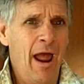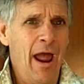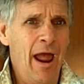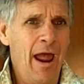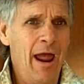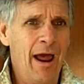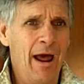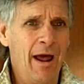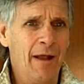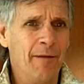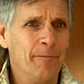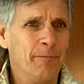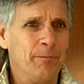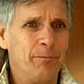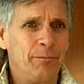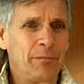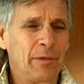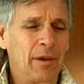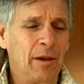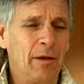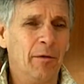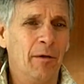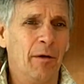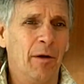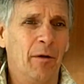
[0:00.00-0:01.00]
And
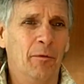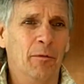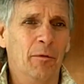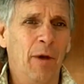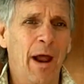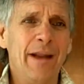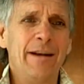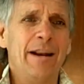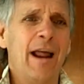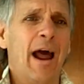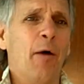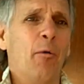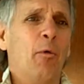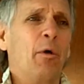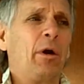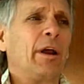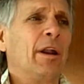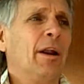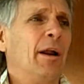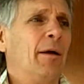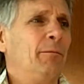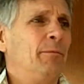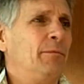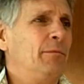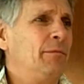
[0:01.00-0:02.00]
right now we're
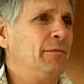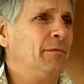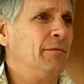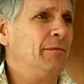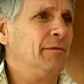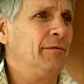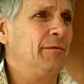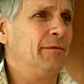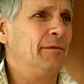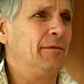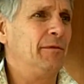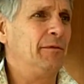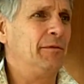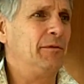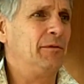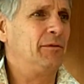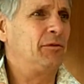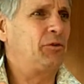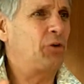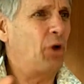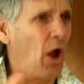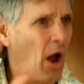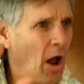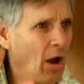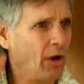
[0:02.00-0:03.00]
going to
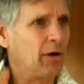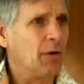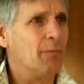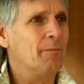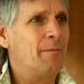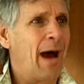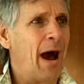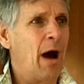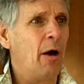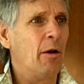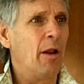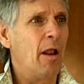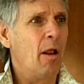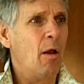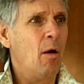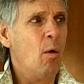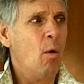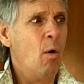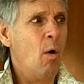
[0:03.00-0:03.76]
talk about